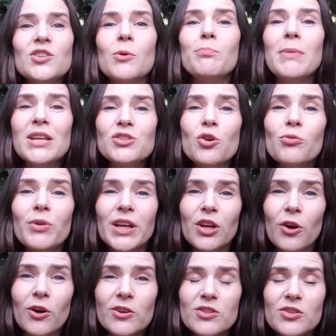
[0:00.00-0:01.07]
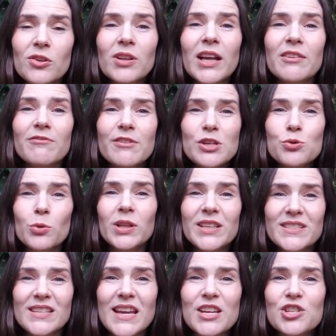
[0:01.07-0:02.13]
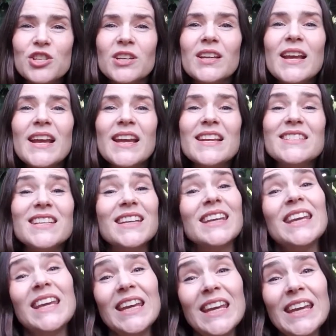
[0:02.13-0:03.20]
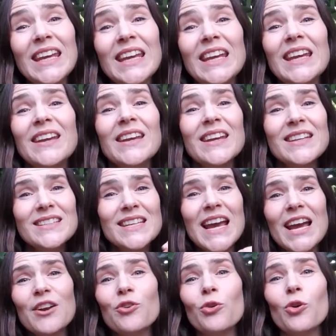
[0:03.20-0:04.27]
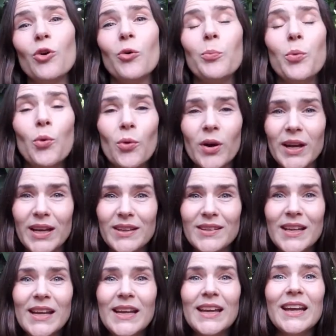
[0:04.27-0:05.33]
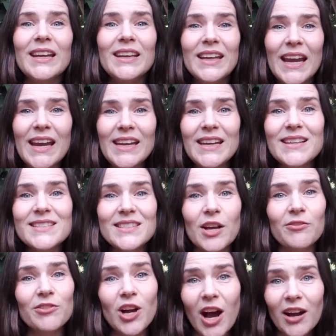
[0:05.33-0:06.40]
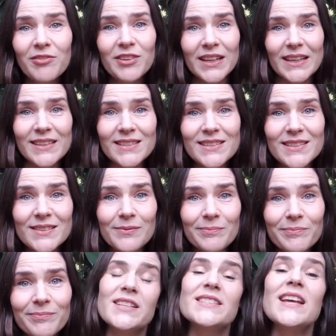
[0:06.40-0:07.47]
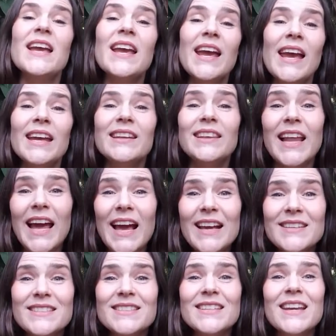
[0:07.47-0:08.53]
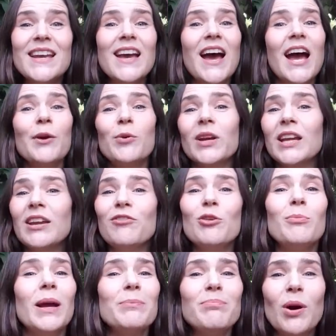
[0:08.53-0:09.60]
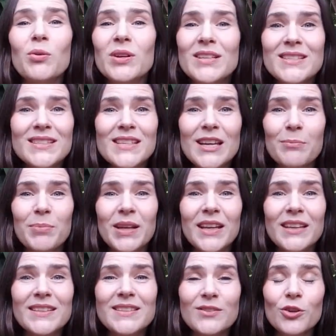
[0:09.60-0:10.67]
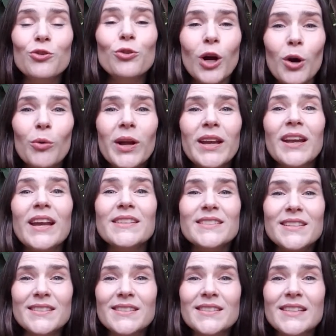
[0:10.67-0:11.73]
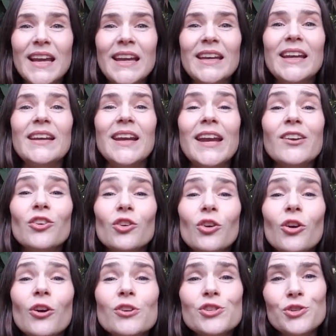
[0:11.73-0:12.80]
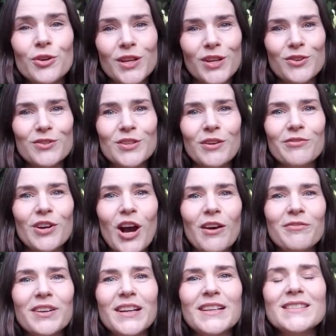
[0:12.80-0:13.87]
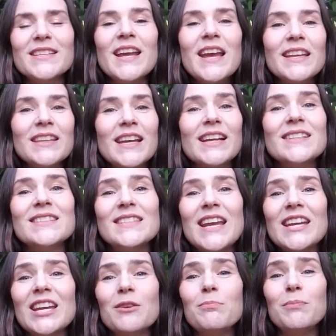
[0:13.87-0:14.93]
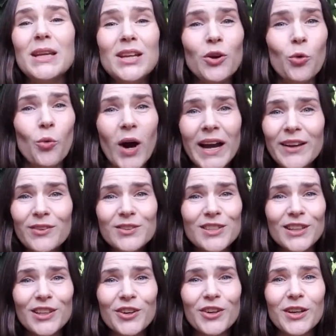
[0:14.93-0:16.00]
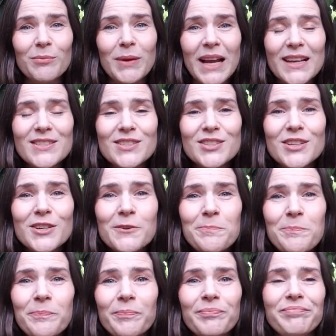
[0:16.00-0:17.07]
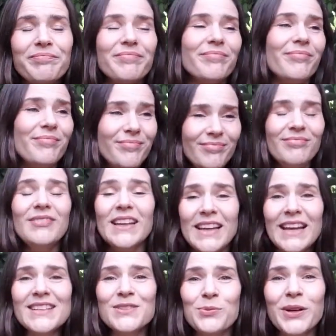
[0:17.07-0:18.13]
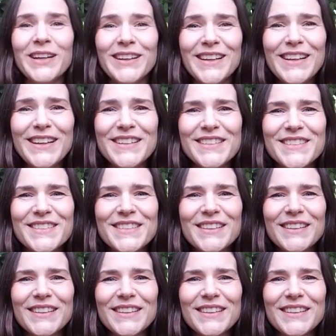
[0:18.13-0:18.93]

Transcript: mental rehearsal and visualization is a key, integral point in gaining self-confidence. And last, I want to give you my bonus tip in growing and sustaining and nurturing your self-confidence that has taken me a while to learn and master. Guess what it is?